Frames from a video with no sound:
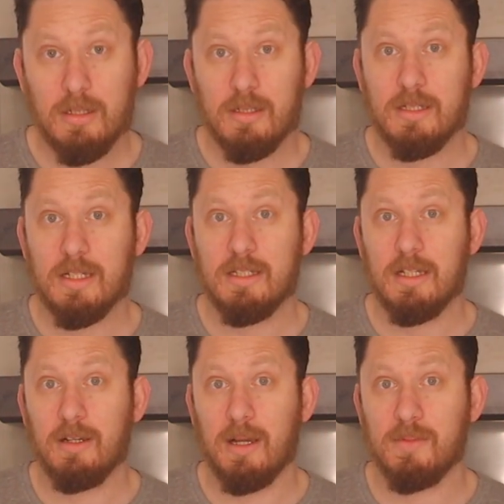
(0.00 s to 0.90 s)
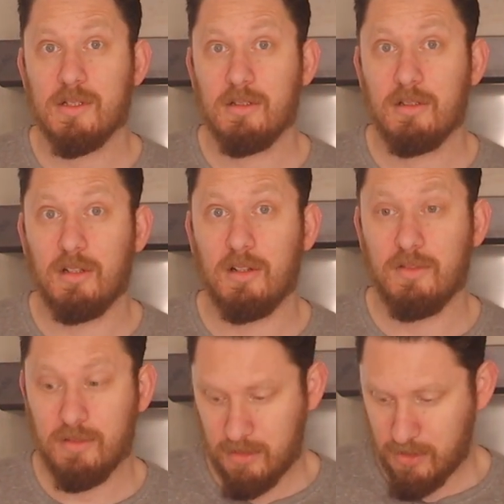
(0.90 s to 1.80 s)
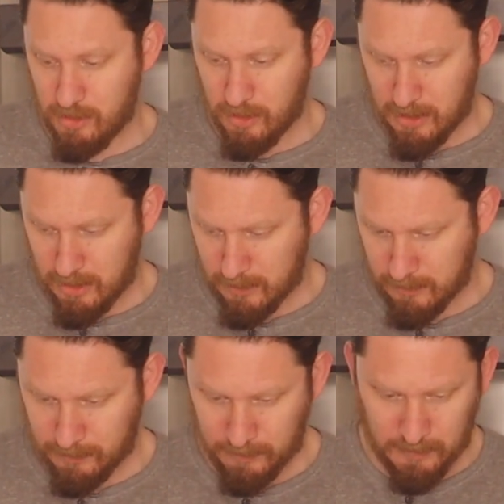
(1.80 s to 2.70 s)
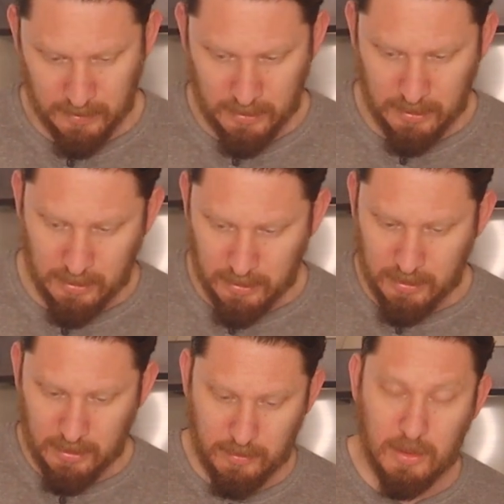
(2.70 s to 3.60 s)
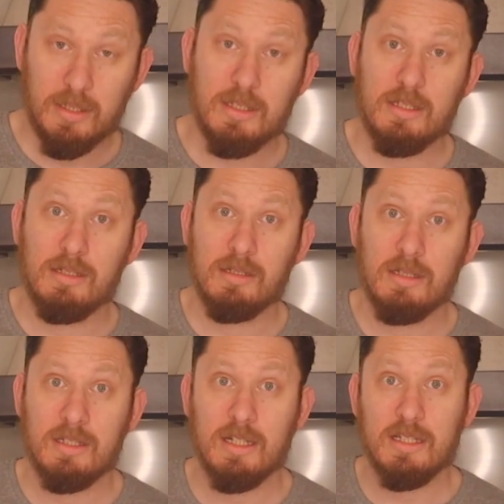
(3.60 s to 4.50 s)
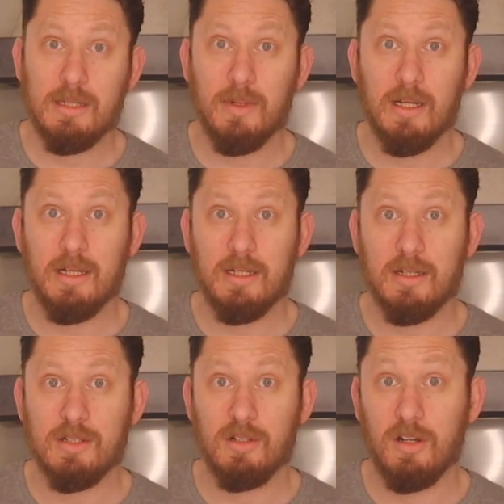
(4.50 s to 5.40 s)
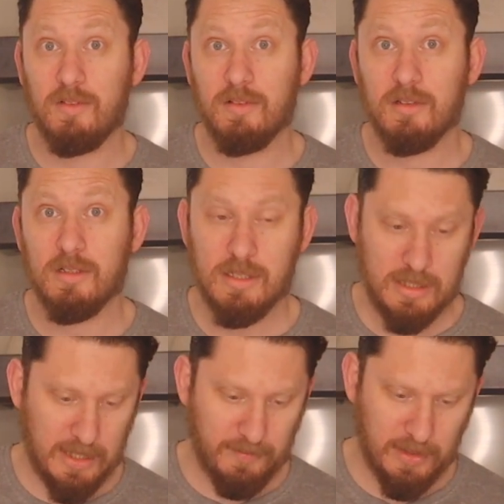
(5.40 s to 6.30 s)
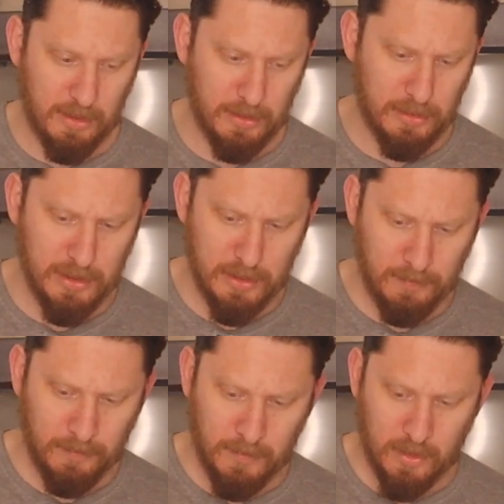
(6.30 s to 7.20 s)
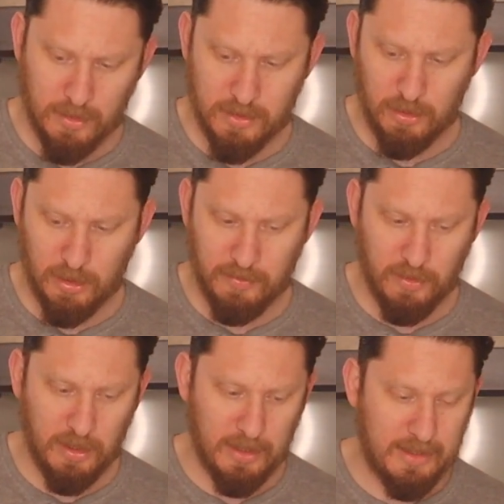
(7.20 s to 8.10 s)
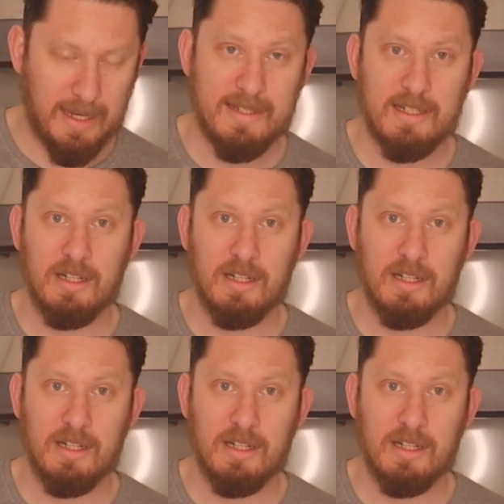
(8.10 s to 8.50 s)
60 grams of sugar, but 60 milliliters of sunflower oil, because olive oil tastes a